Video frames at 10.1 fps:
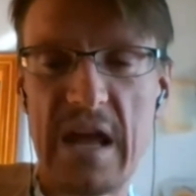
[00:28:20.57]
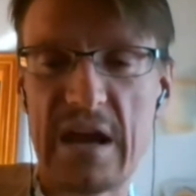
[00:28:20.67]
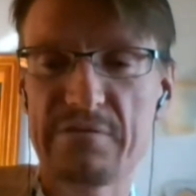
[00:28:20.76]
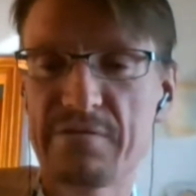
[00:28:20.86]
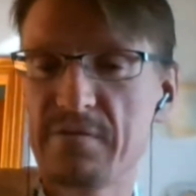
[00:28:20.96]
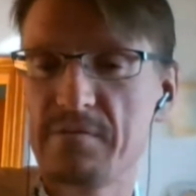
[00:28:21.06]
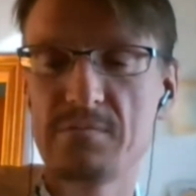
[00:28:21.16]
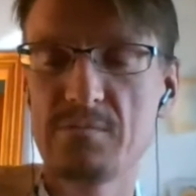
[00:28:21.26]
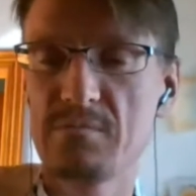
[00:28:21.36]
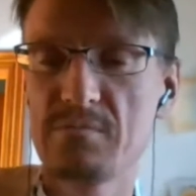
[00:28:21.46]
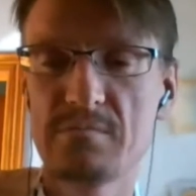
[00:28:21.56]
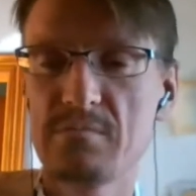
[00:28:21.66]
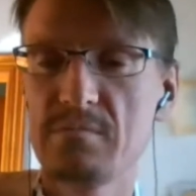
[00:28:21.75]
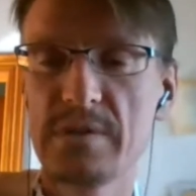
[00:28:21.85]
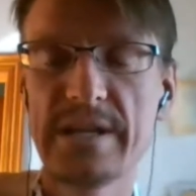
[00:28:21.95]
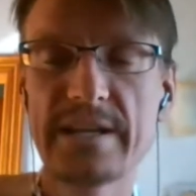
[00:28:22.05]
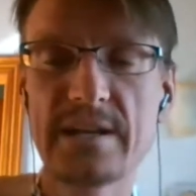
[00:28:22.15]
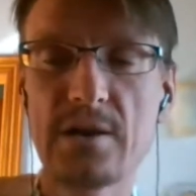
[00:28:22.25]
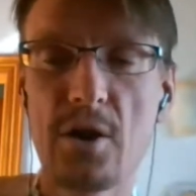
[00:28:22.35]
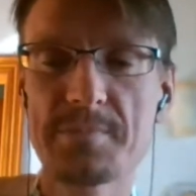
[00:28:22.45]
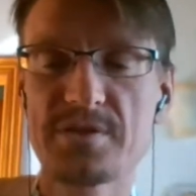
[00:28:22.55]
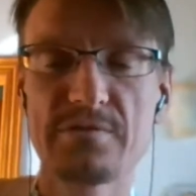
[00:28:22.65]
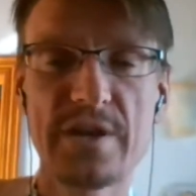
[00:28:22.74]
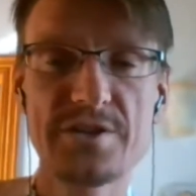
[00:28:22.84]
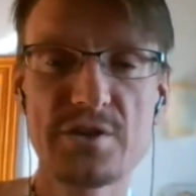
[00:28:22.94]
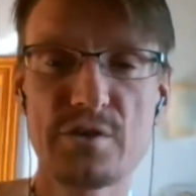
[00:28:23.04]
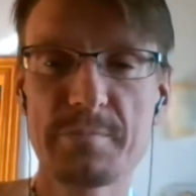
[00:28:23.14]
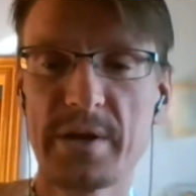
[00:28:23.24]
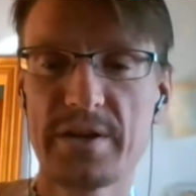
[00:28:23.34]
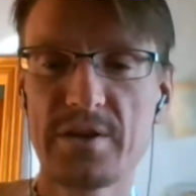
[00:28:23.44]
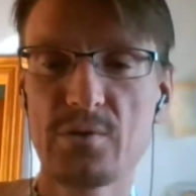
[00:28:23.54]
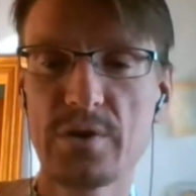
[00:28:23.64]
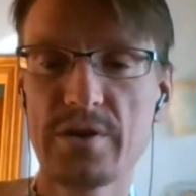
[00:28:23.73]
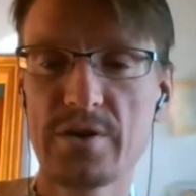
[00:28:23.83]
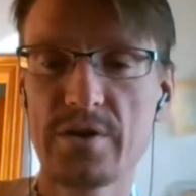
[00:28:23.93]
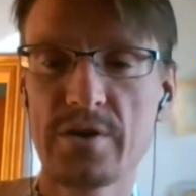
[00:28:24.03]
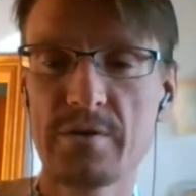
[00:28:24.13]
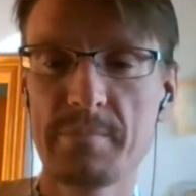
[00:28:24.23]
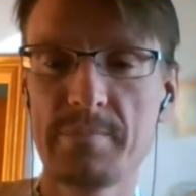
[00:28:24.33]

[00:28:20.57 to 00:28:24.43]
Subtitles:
have little observation of peculiar